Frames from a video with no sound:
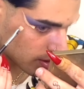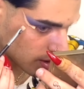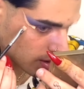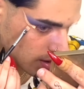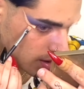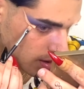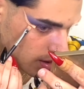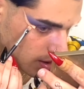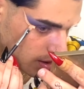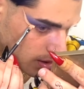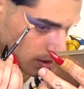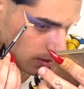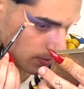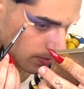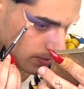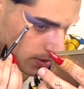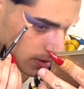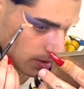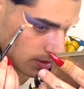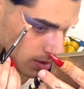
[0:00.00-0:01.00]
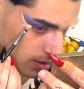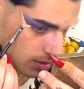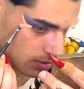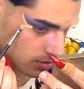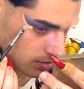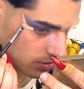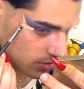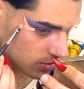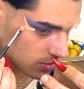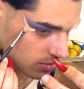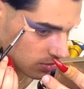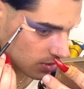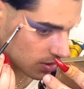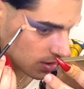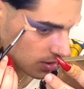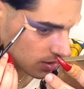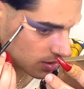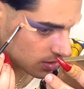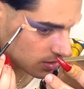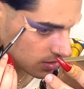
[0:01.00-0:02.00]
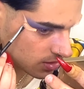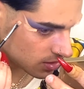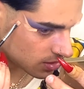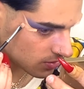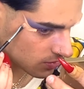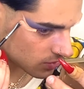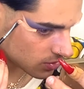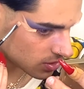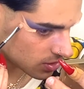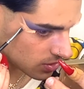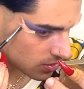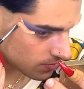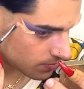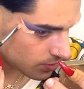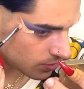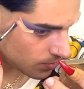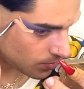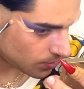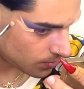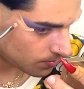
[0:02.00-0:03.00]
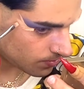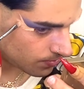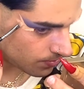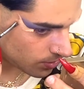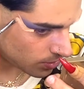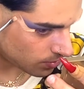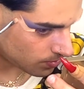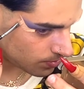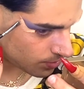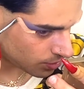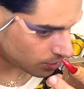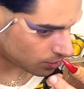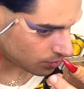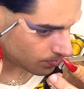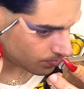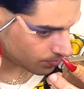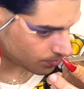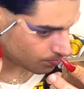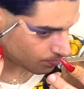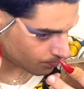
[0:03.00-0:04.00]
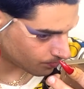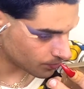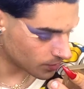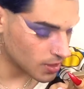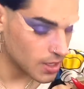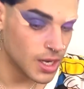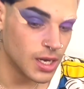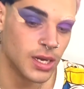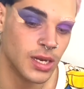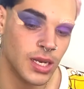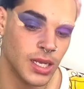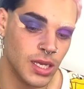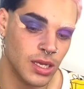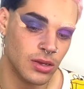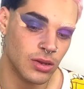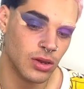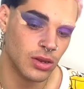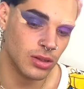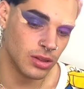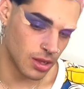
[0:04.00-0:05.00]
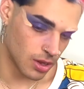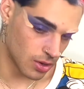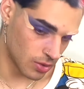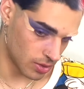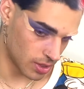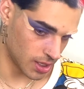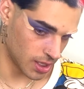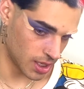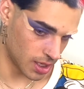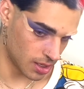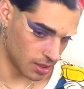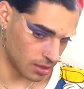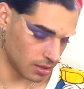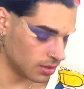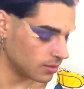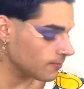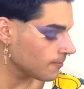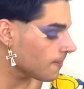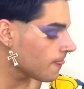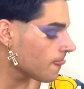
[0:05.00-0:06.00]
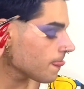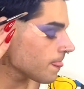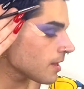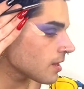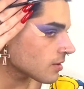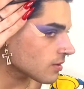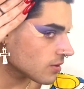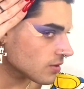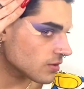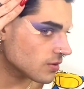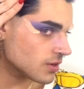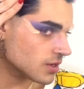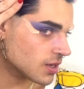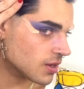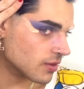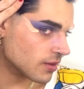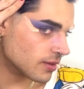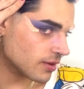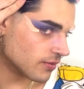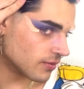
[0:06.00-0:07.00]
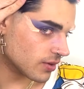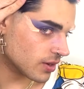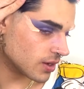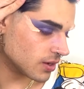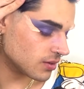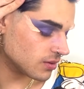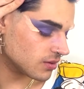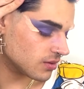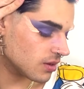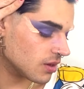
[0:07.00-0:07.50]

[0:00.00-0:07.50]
her up and then just drag this downwards. Boop, boop, boop, boop. Nickelodeon. And do you see another difference?